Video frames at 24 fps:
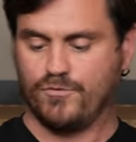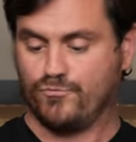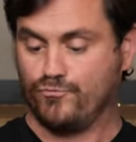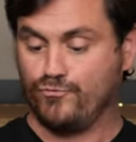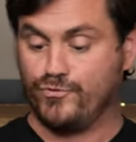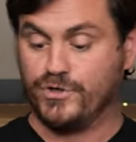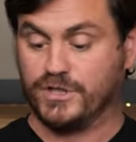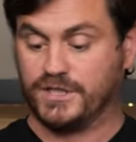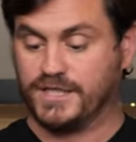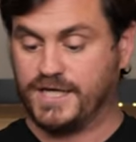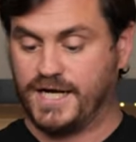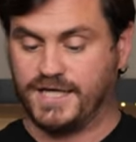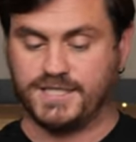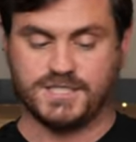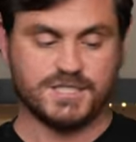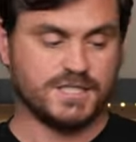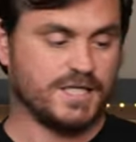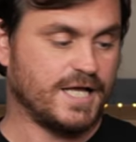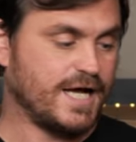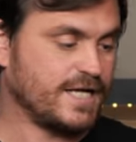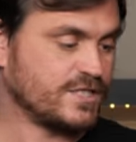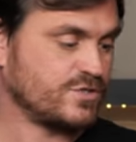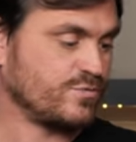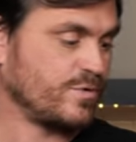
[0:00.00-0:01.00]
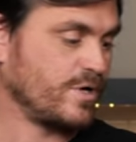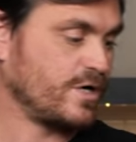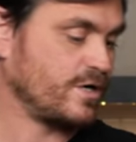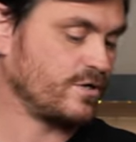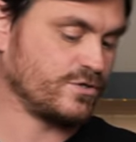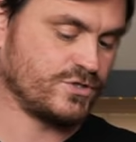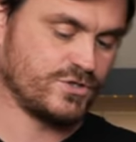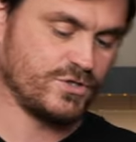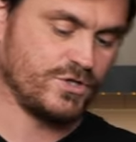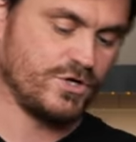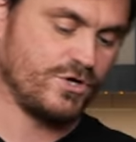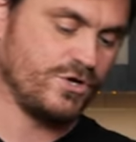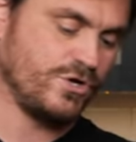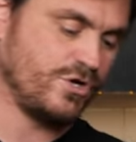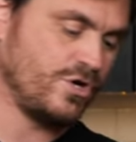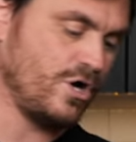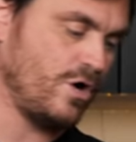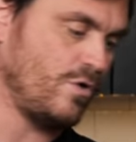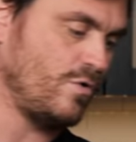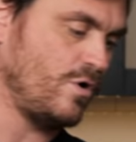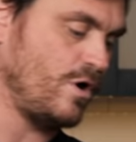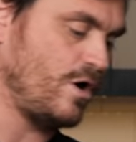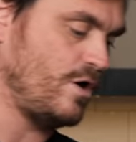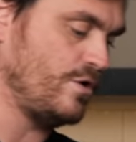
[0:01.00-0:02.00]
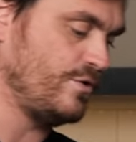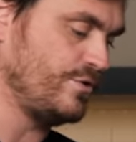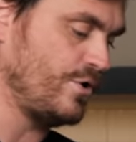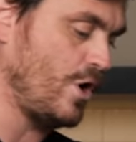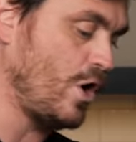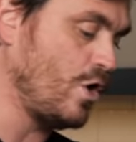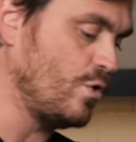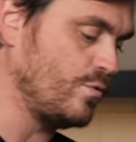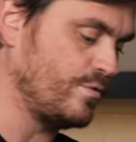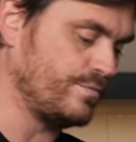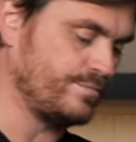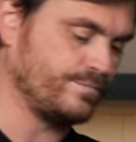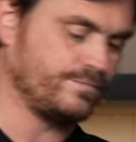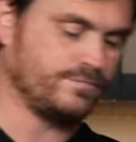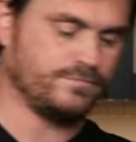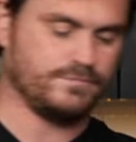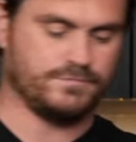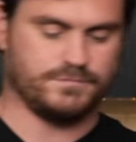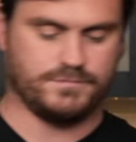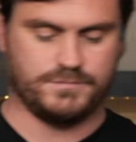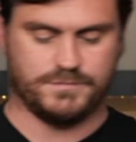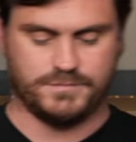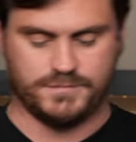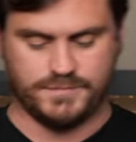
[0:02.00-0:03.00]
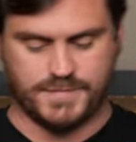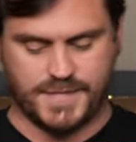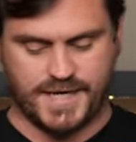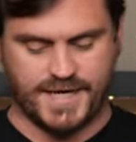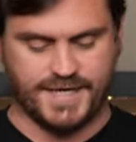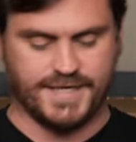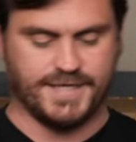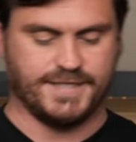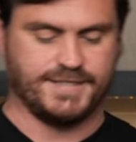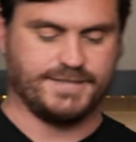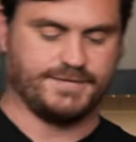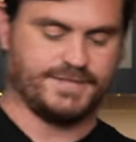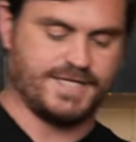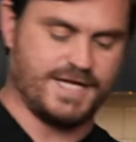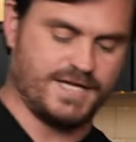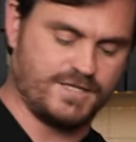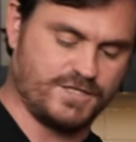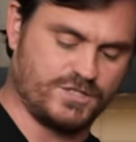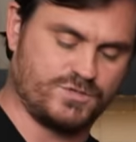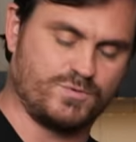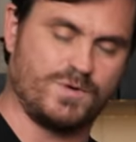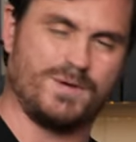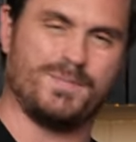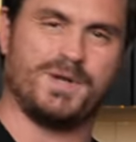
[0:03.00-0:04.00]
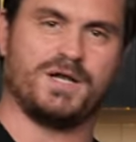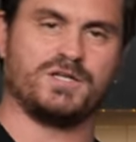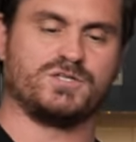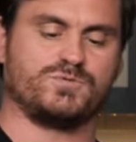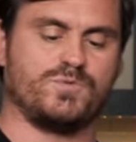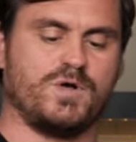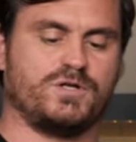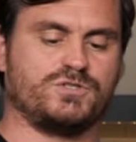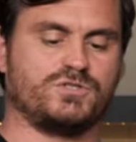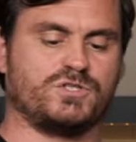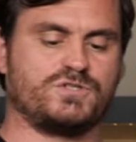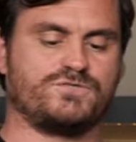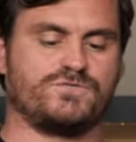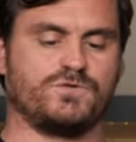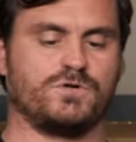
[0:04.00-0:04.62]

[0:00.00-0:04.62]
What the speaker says: Really nice glassware. So there you go. I didn't take this one. I might as well